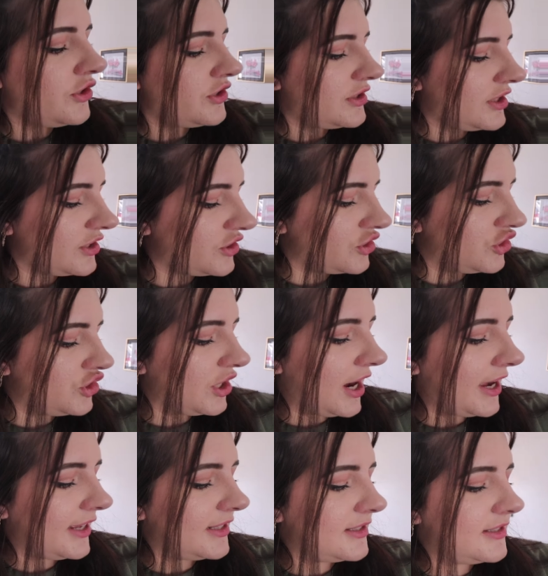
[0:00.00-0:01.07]
just this
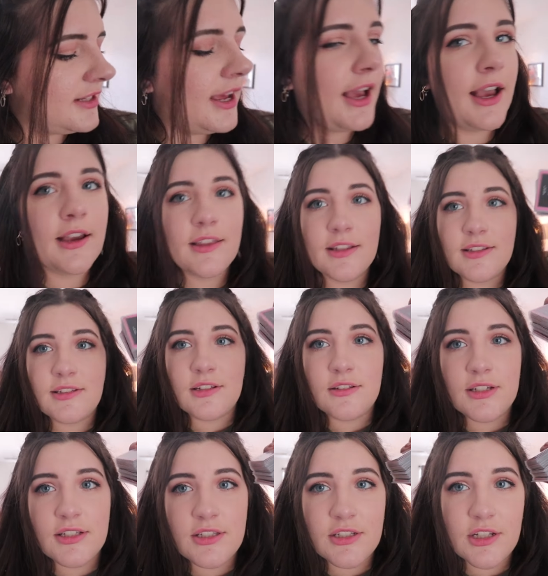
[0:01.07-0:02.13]
giant stack that still
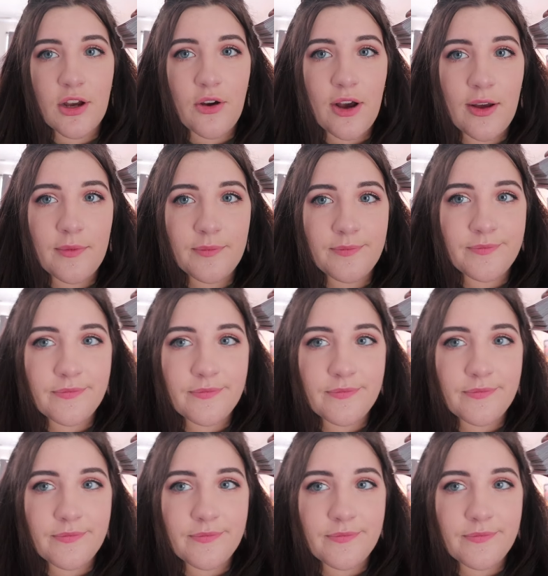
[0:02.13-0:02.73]
needs to go up.